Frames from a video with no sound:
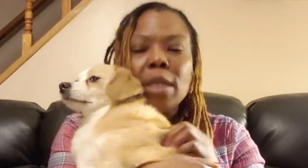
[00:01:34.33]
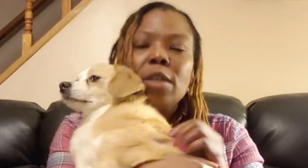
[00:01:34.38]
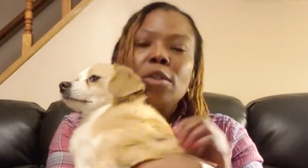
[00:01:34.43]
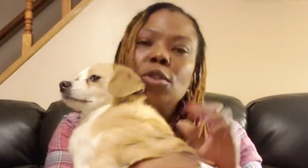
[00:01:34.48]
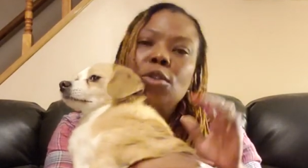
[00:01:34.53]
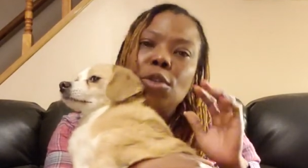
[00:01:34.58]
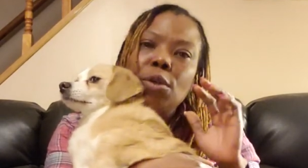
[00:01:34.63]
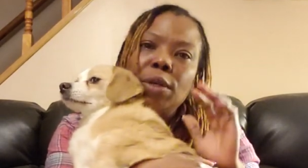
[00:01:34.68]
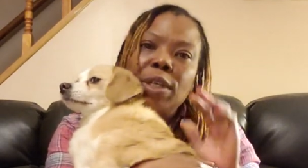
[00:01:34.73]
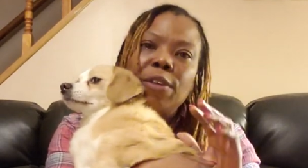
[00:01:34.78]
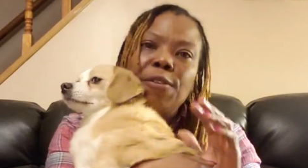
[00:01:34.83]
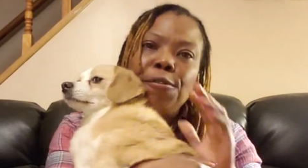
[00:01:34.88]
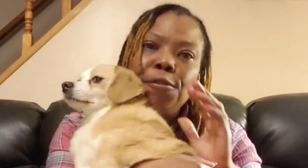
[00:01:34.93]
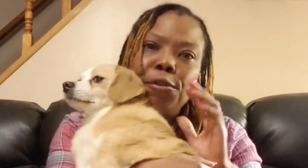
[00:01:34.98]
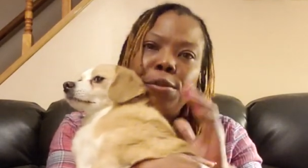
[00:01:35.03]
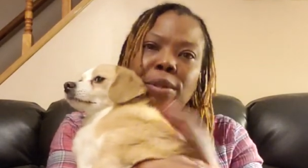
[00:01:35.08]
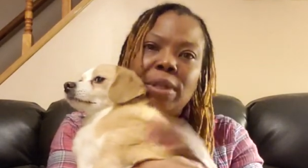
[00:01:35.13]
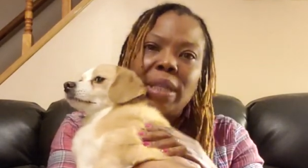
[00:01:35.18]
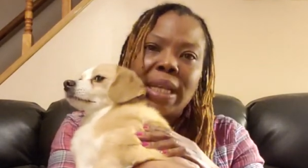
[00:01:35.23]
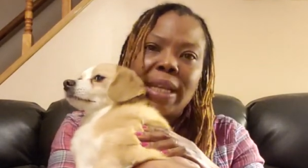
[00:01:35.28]
So if
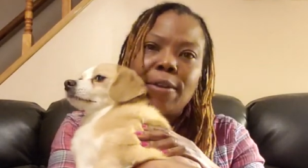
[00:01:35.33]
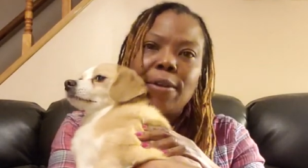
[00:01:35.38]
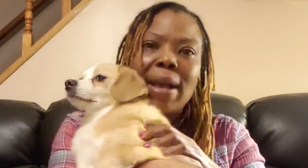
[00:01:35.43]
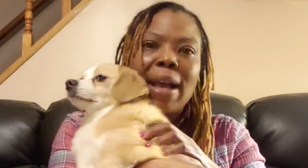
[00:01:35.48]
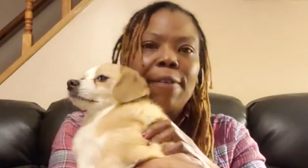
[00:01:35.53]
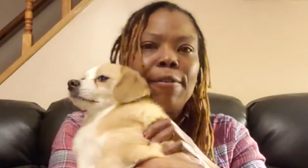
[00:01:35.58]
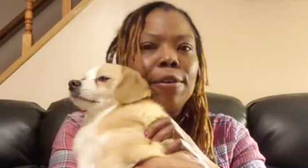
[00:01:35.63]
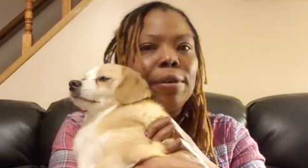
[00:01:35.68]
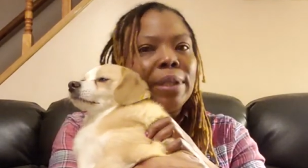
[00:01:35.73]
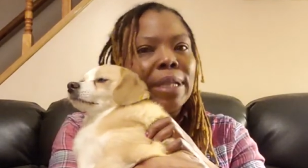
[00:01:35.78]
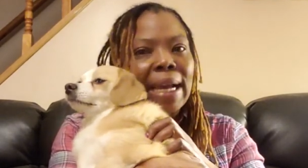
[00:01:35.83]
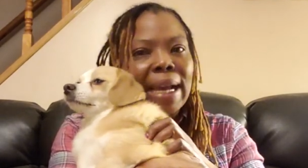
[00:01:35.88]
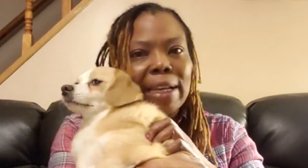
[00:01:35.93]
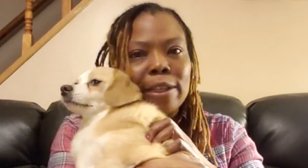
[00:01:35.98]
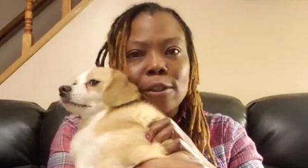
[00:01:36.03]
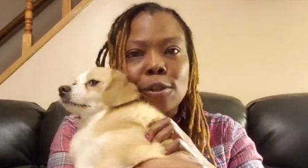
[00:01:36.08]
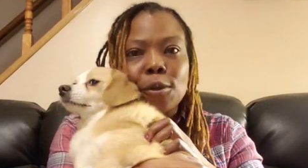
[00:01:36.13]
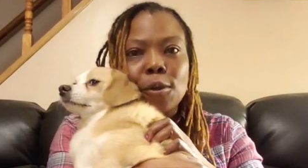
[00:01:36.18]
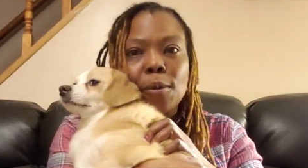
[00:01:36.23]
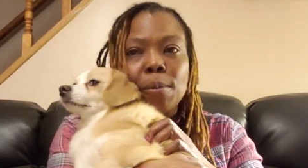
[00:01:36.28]
you think you have a
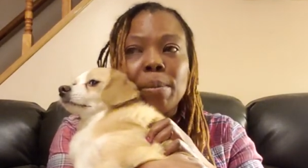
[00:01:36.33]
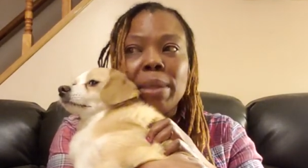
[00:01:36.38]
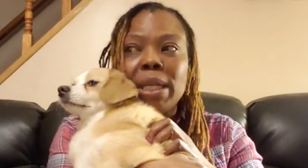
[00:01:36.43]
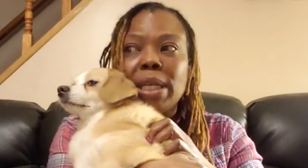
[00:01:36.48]
nice home,